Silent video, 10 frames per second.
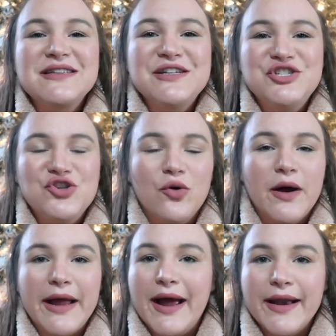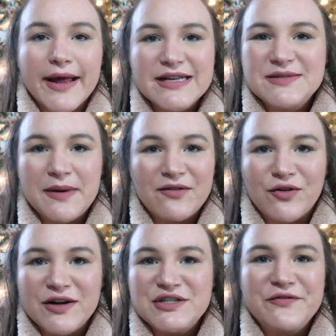enjoy a nice
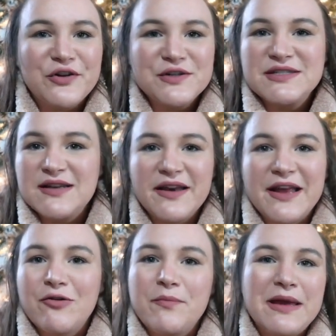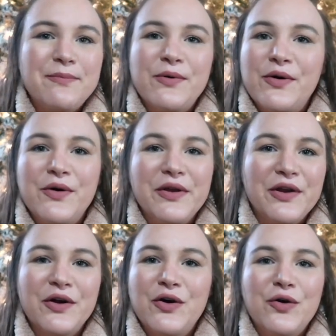beverage. If you're studying with people,
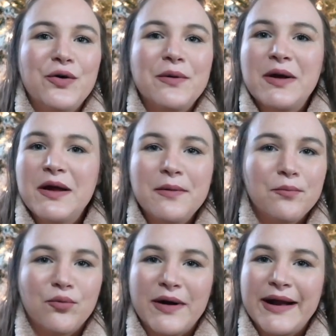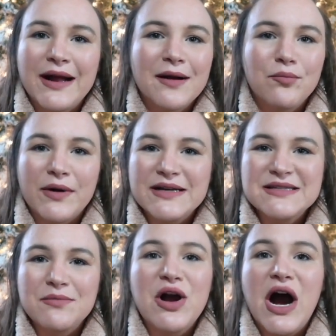you know, bring
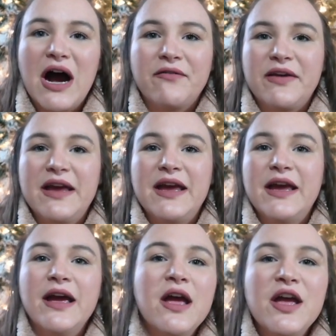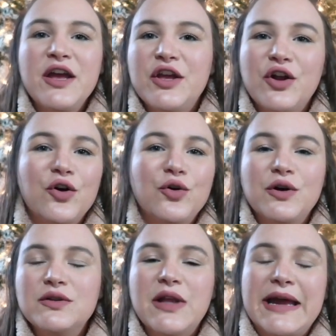some coffee, you
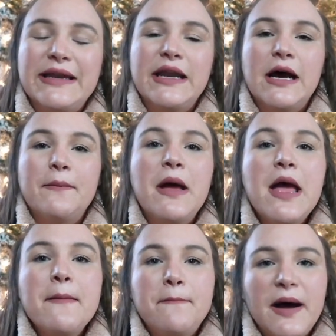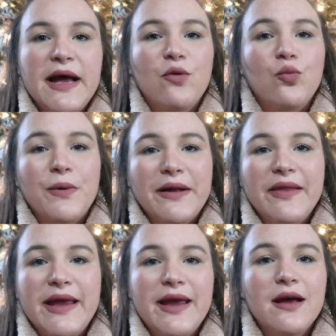know, lighten it up. But
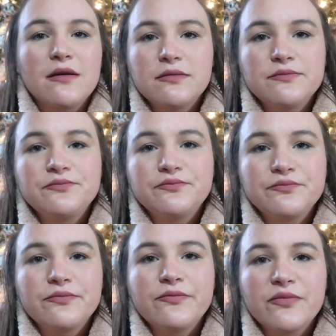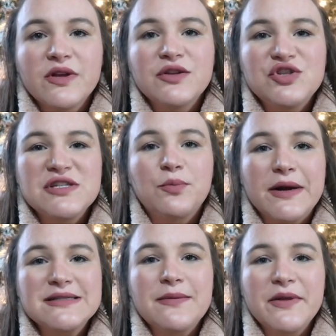really, just
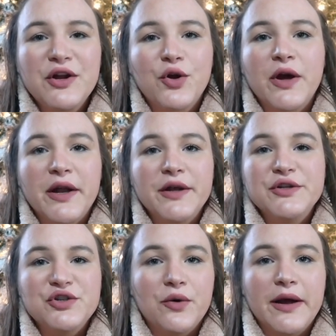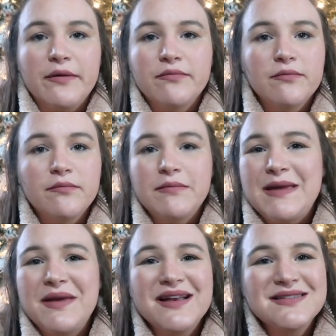bring something you're gonna enjoy.
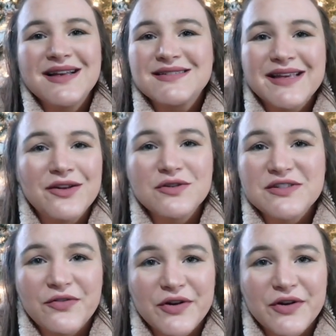Maybe, is that Skittles